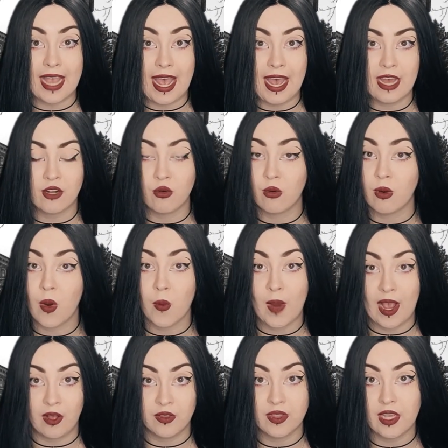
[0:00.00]
at or
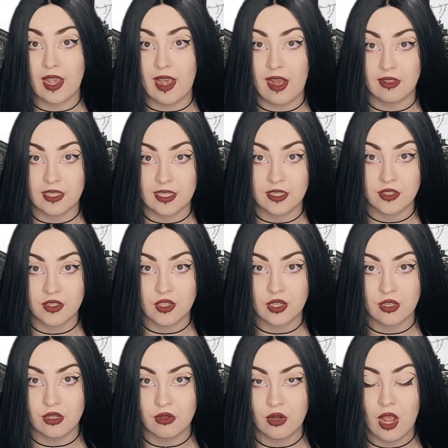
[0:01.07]
around the Allan
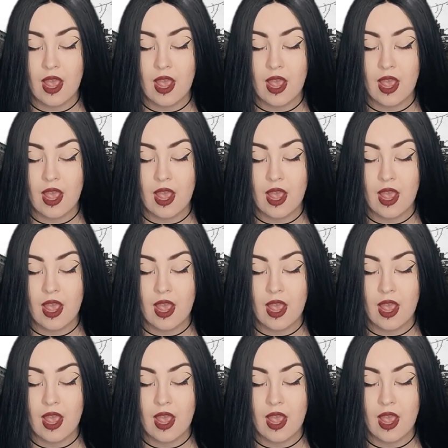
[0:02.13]
Institute?